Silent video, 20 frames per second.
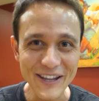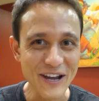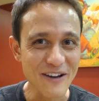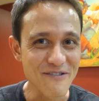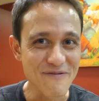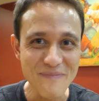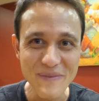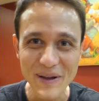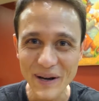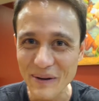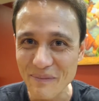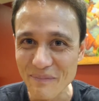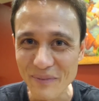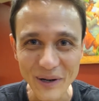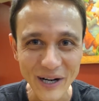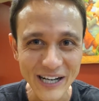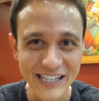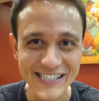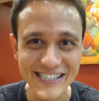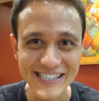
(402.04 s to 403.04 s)
They have many
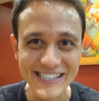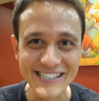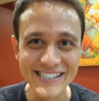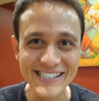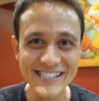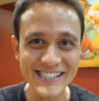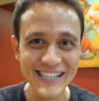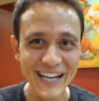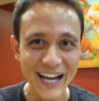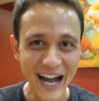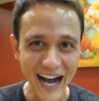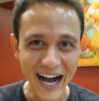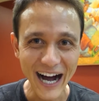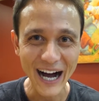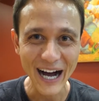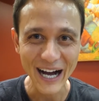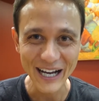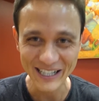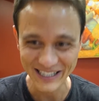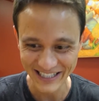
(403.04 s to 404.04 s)
branches.
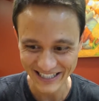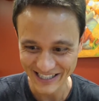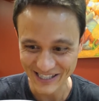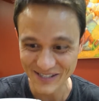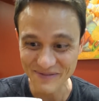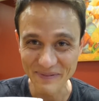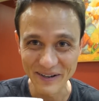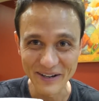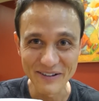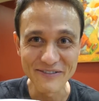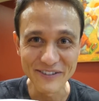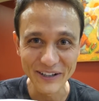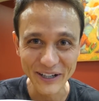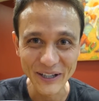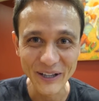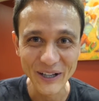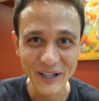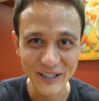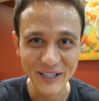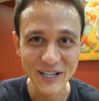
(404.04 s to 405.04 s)
Uh, it's been a
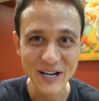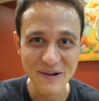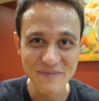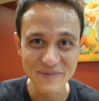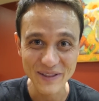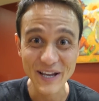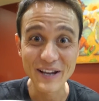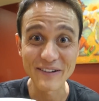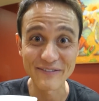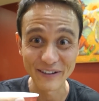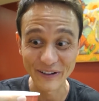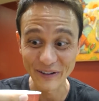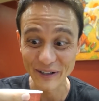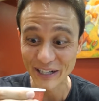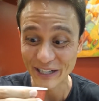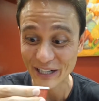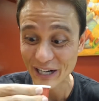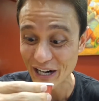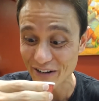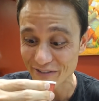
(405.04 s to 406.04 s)
very long time. They have
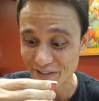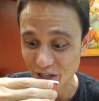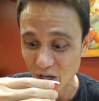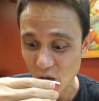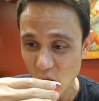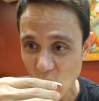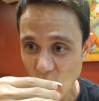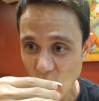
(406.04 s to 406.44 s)
great coffee.